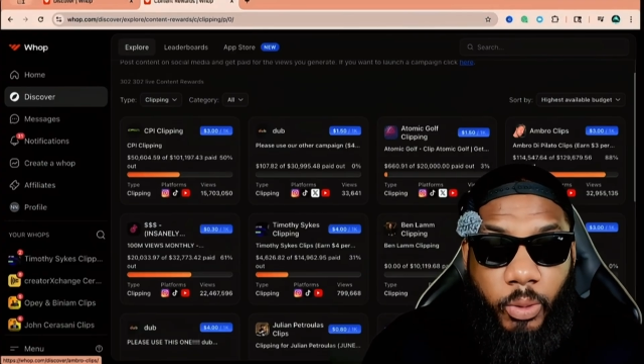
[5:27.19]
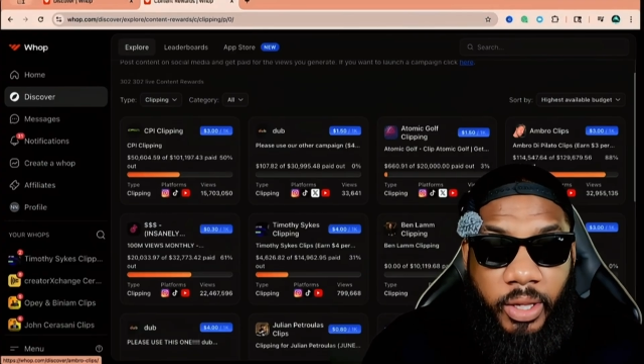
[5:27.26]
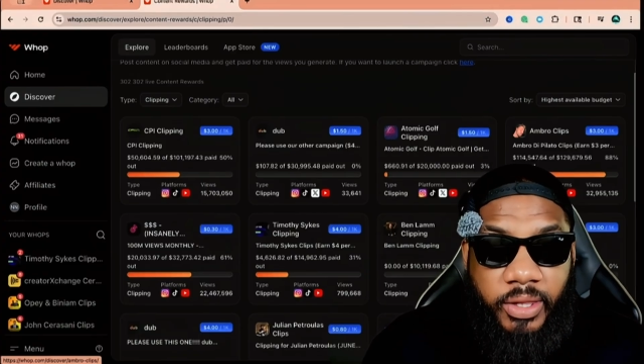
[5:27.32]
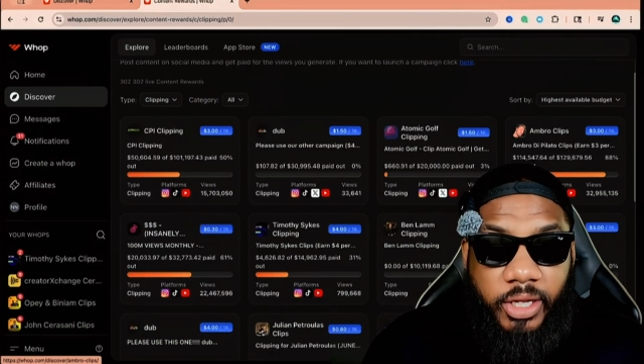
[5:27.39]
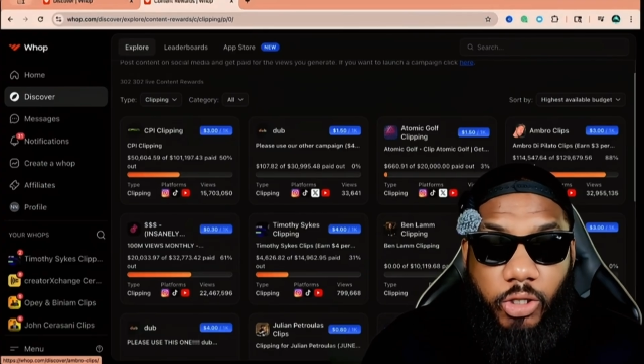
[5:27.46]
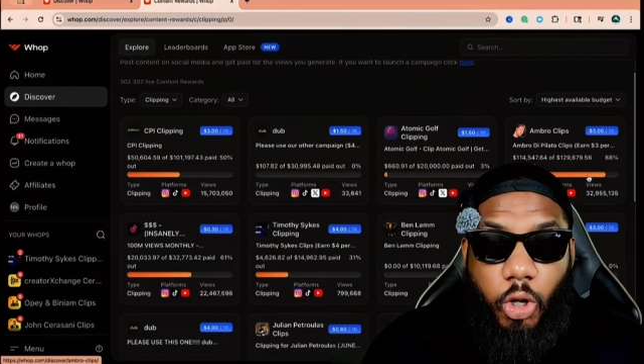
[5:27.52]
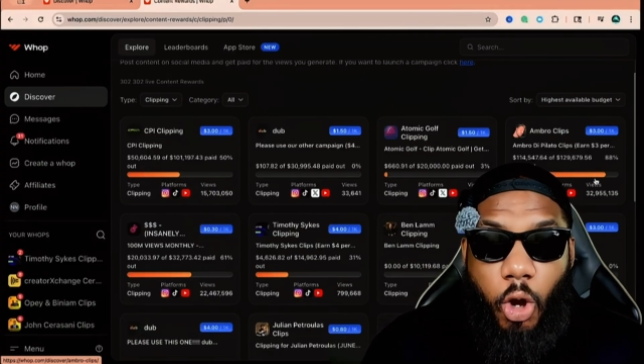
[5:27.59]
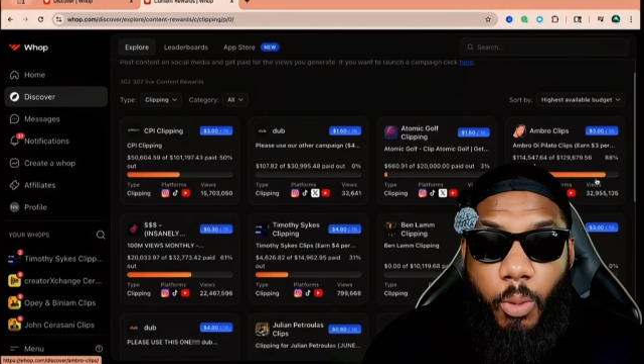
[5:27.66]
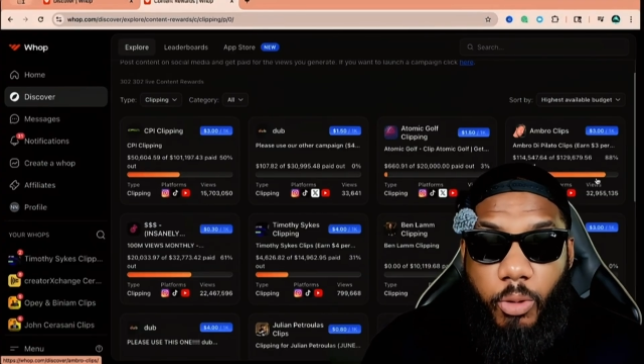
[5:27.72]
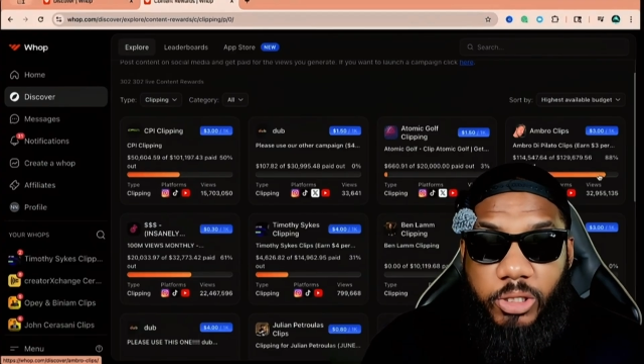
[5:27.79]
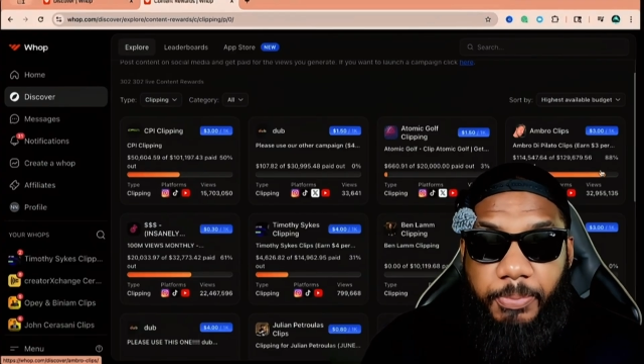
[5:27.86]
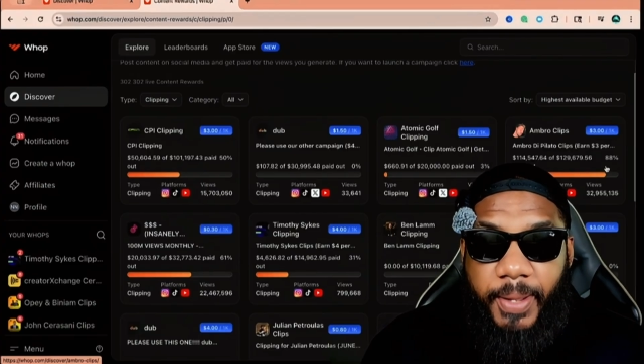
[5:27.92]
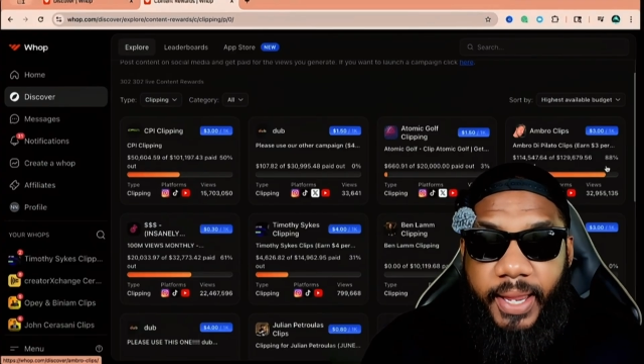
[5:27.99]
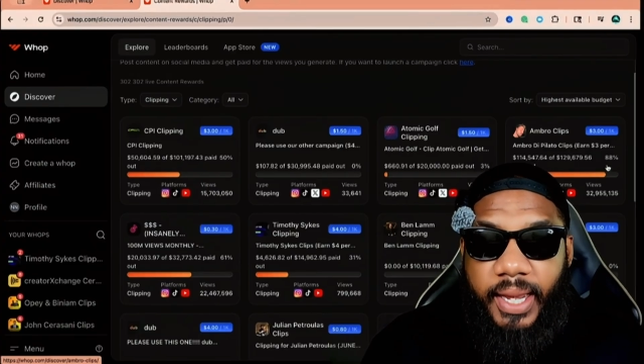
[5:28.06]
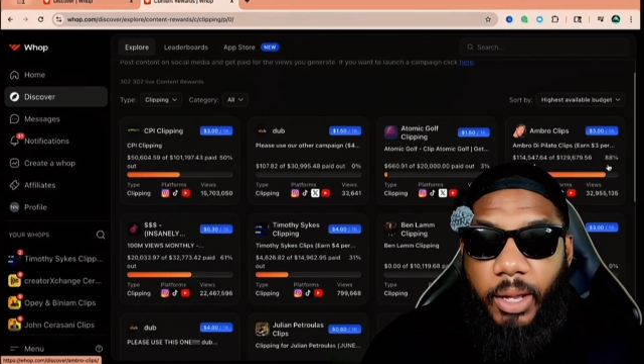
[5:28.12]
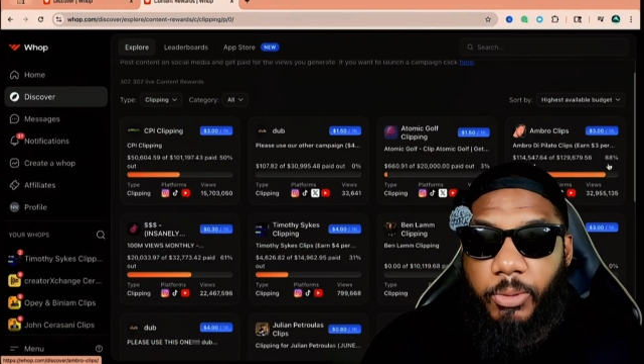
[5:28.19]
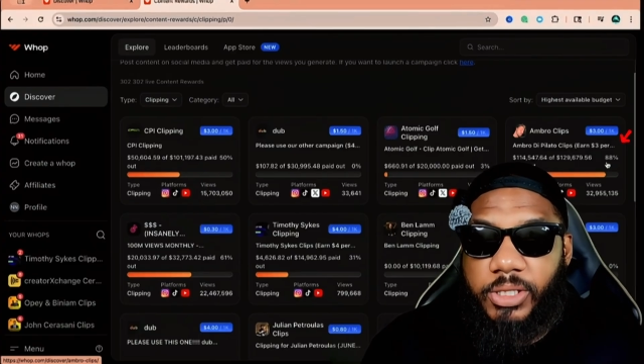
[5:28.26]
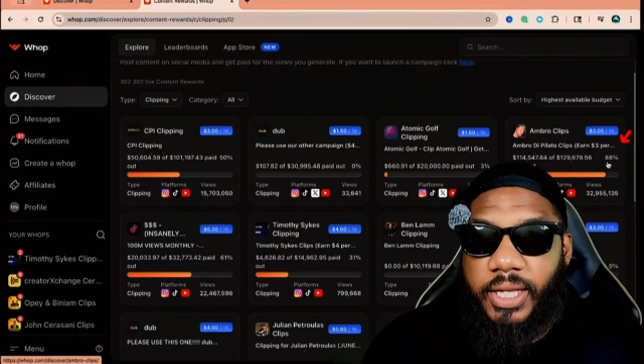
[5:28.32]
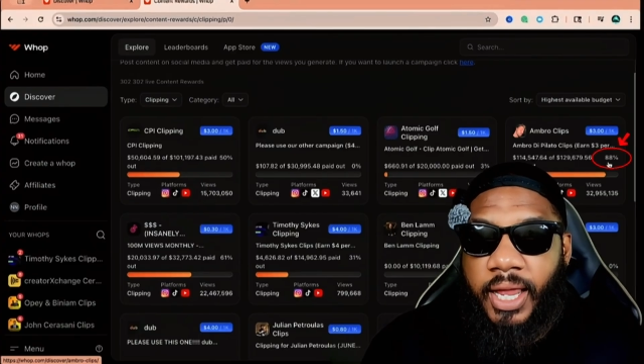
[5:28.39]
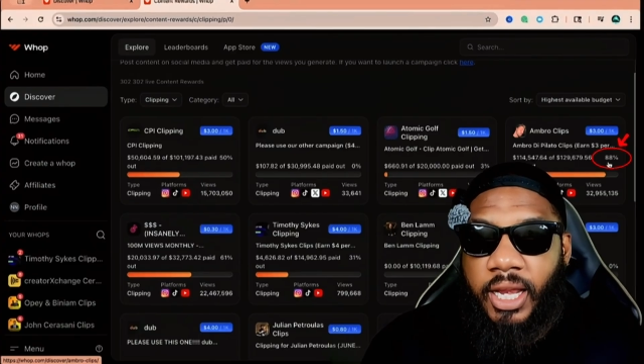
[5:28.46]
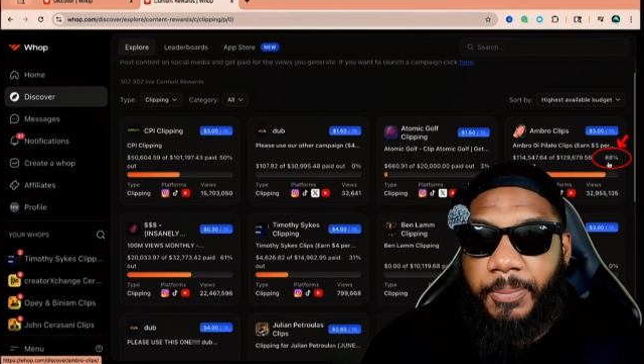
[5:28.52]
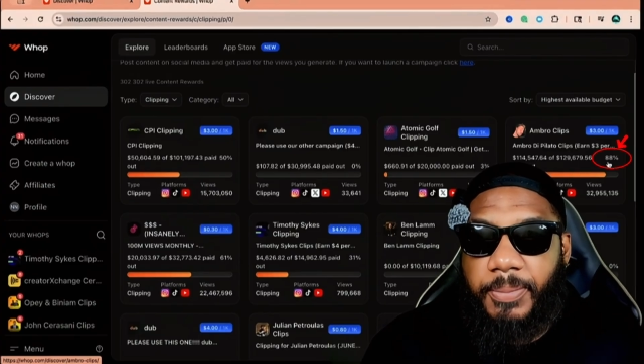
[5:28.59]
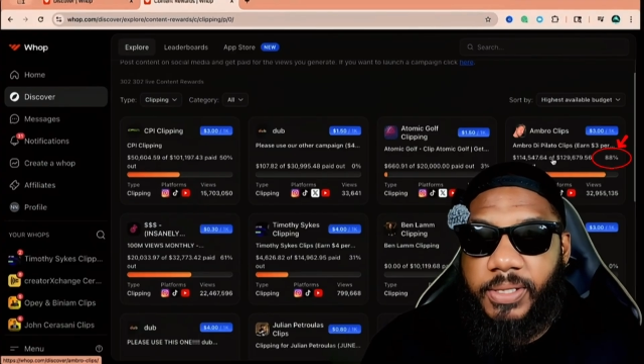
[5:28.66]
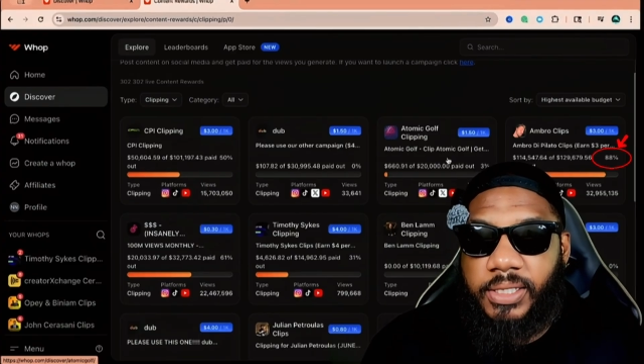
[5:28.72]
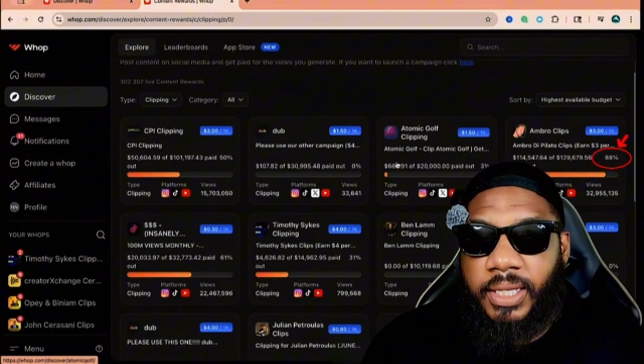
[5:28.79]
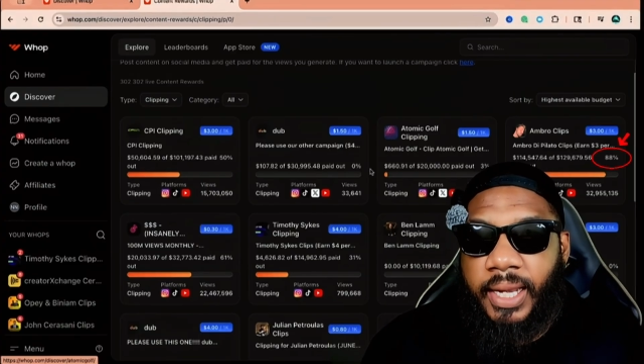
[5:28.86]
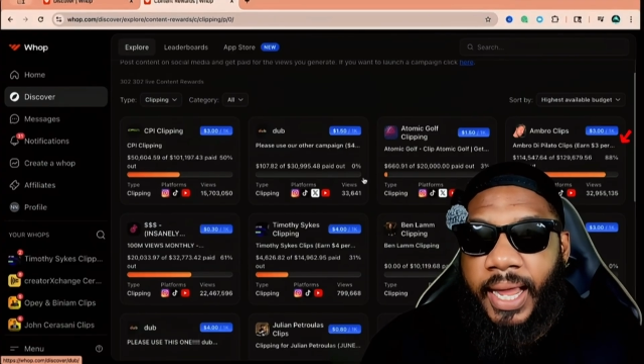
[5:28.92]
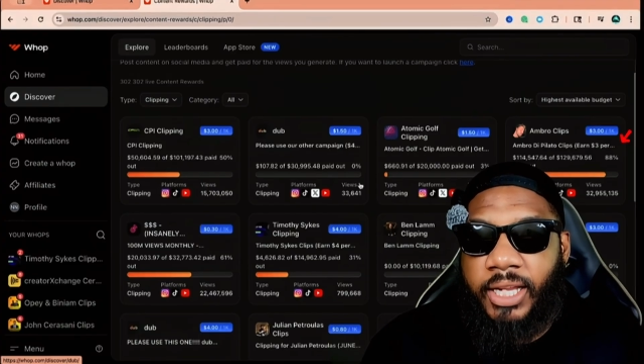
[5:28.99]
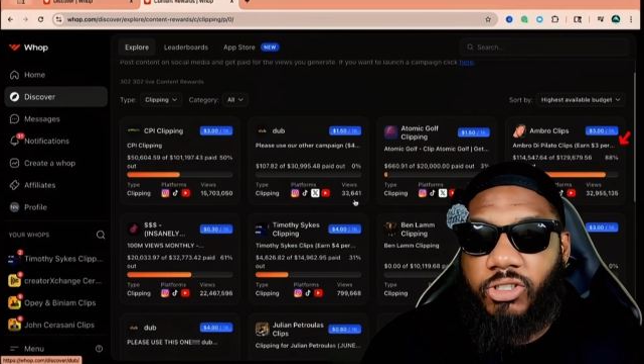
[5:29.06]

where there's almost paid out, which is 80%.